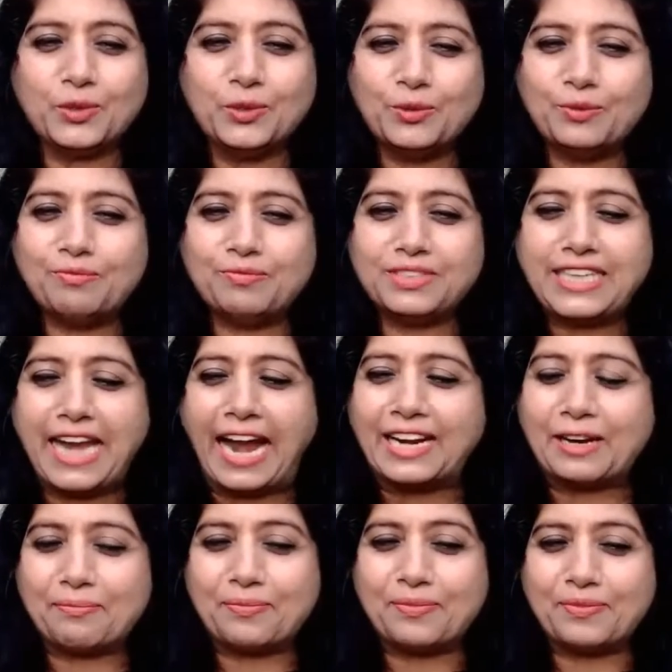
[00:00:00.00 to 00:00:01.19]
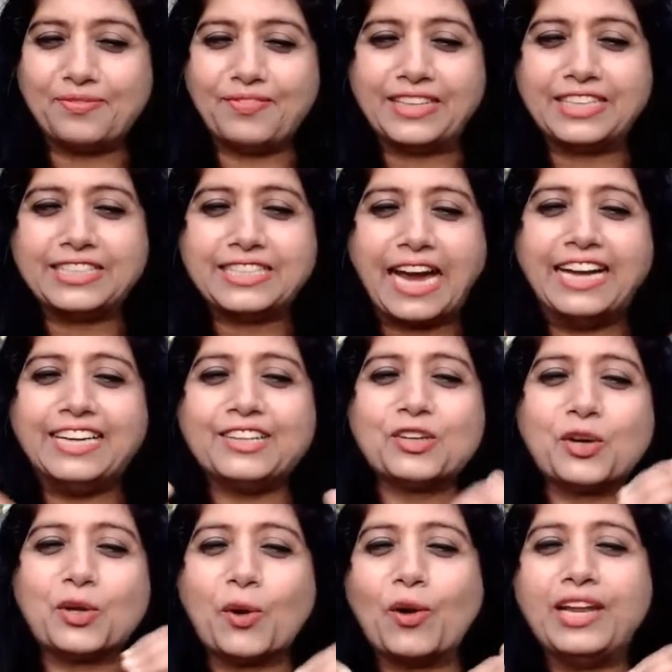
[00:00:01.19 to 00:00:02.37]
to stand up. When the child
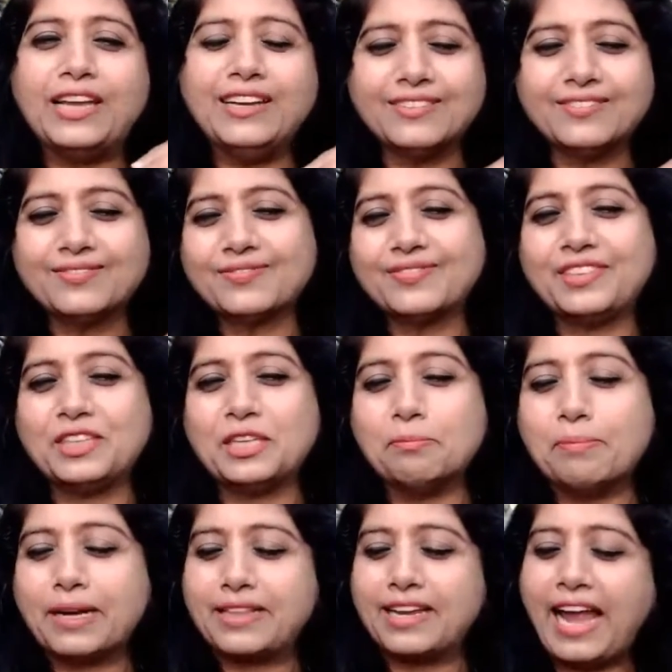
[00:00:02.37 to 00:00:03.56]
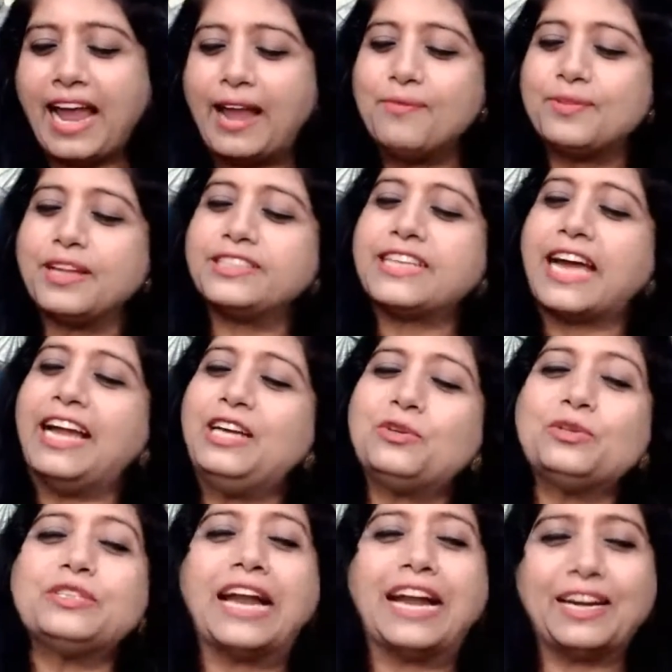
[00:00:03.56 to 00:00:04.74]
is crawling, the mother helps the
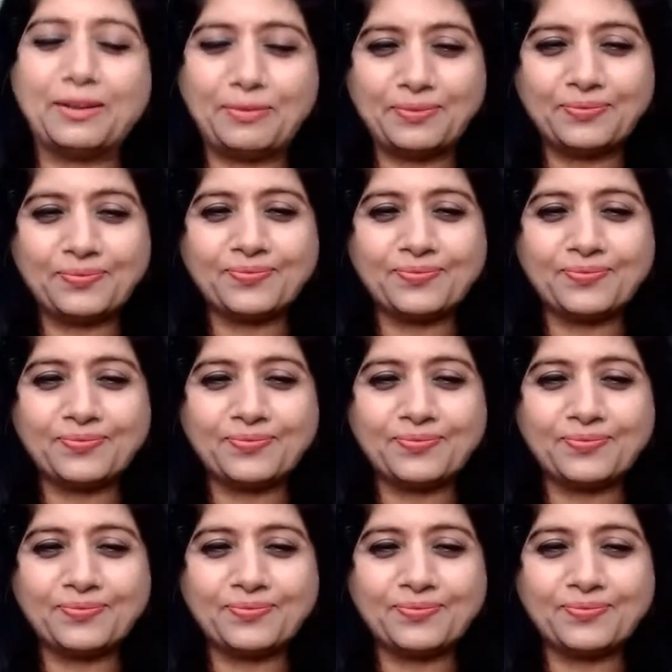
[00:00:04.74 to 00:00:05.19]
child to stand up.